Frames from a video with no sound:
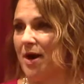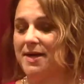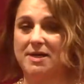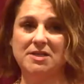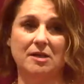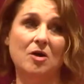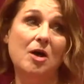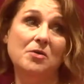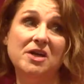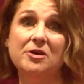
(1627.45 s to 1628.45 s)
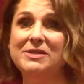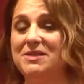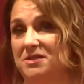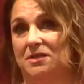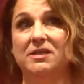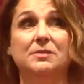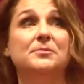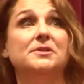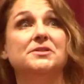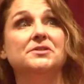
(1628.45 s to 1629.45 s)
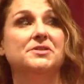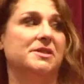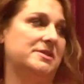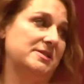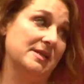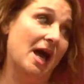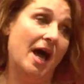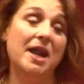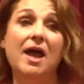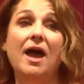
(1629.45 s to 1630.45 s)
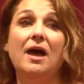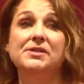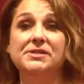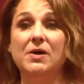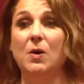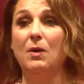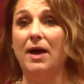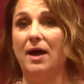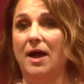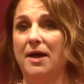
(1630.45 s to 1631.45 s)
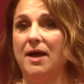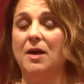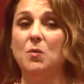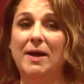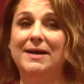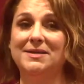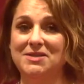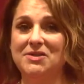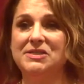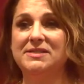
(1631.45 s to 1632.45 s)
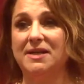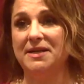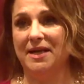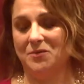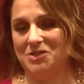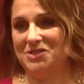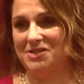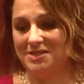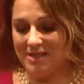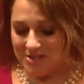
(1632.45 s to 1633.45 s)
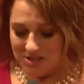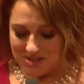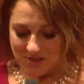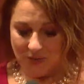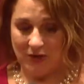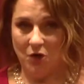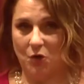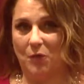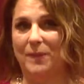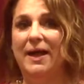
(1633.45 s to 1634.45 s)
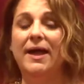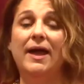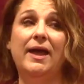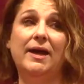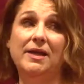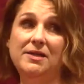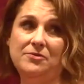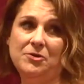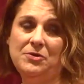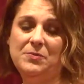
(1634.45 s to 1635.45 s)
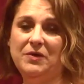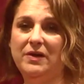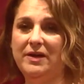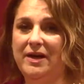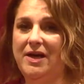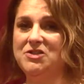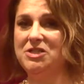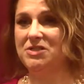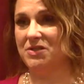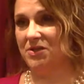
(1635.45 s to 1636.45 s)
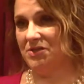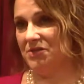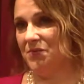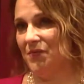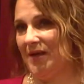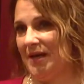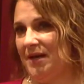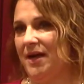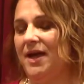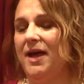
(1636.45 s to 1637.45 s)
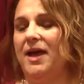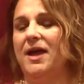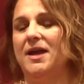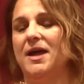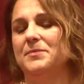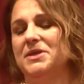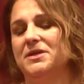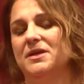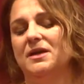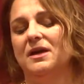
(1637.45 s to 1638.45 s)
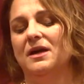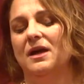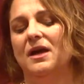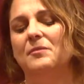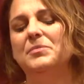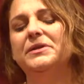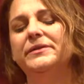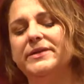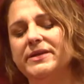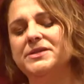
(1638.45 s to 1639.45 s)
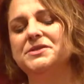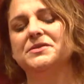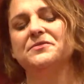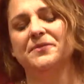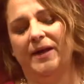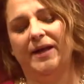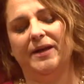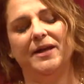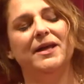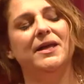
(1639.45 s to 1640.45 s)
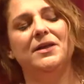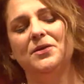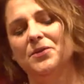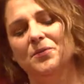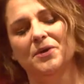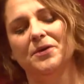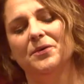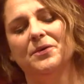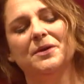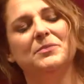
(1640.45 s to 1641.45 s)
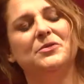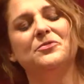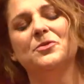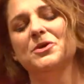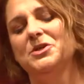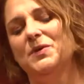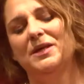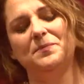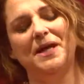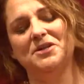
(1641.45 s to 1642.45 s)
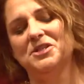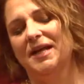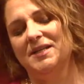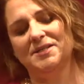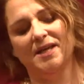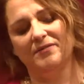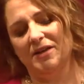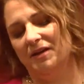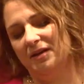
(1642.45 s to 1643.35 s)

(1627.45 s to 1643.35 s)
I can't tell her, oh, no, it's still at the printer's, because it's not. So I wait until Sunday, which is the day she's going home, and I give her the book, and she starts to read, and I'm thinking, please, Fran, hit the road before you hit page 97.